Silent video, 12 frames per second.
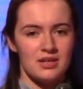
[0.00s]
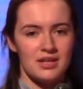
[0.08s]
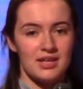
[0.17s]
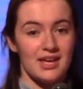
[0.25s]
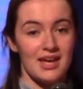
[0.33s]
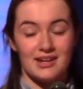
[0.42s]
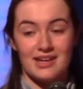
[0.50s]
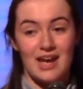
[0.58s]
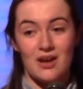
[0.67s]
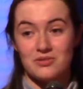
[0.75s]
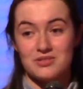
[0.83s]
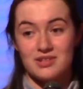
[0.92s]
He had a
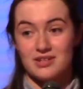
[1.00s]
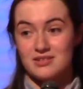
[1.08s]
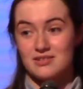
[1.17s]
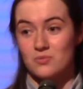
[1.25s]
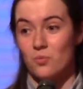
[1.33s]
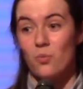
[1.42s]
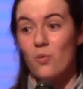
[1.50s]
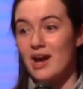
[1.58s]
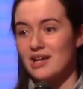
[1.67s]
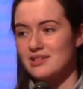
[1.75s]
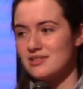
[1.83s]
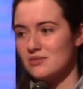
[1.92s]
countenance
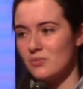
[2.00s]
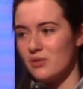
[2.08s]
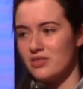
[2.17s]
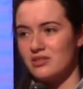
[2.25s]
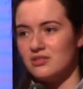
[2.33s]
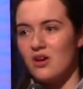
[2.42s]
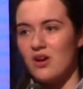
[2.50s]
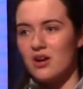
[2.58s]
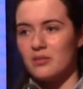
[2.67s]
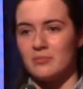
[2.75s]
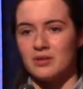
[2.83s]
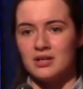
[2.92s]
white with
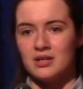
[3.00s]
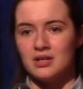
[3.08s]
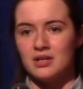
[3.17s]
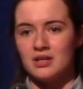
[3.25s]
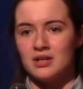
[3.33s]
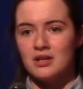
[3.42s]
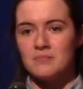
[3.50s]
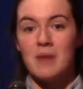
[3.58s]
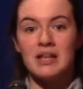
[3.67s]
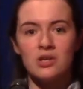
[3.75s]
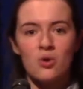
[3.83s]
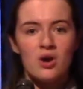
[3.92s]
alarm. "My
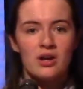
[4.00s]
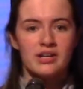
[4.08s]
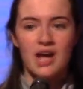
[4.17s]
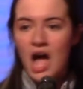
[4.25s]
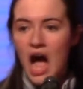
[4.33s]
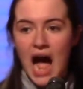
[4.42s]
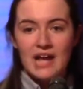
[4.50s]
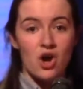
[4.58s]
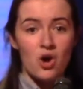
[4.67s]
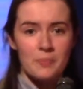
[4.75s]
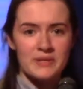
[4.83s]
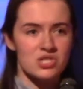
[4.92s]
lord, I
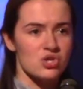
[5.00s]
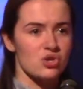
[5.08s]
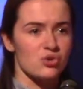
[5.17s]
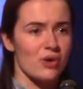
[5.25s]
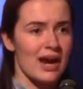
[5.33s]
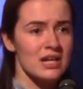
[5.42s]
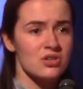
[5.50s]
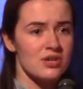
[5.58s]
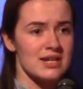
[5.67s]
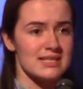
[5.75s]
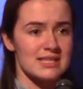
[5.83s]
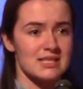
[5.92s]
opened your
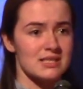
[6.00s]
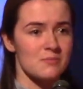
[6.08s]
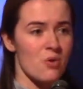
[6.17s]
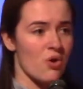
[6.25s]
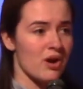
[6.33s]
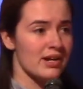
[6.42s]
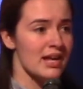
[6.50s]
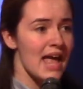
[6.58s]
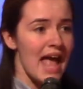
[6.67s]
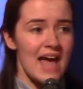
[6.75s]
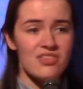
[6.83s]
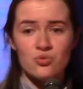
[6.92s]
granaries this morn,
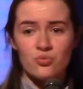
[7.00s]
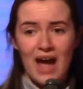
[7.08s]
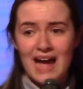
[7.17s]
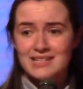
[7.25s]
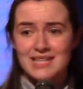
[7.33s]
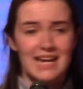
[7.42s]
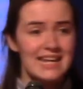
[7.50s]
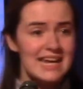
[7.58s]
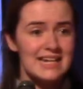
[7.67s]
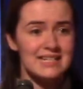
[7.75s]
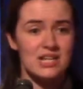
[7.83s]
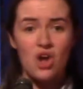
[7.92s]
and the rats had
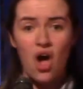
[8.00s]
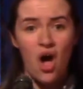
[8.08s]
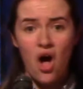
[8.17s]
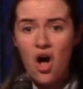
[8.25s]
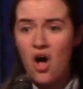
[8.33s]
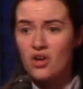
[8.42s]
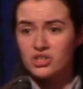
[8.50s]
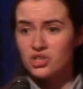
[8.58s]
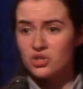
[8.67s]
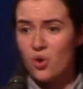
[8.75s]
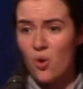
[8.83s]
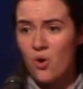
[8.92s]
eaten all
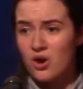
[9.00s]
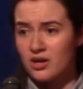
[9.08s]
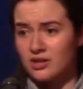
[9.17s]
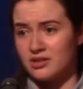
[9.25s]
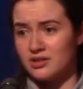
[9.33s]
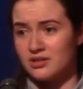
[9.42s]
your corn."